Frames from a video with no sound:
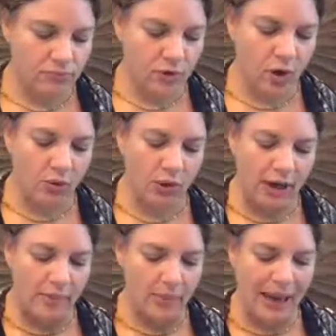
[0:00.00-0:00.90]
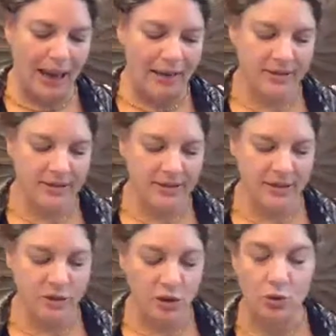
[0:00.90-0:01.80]
Already passed,
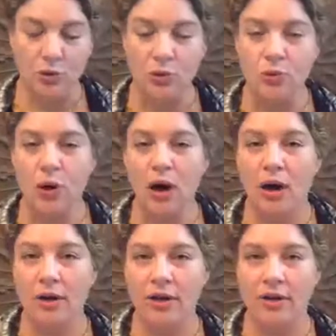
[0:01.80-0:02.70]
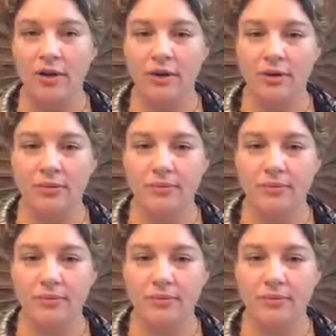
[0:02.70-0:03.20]
and you are here.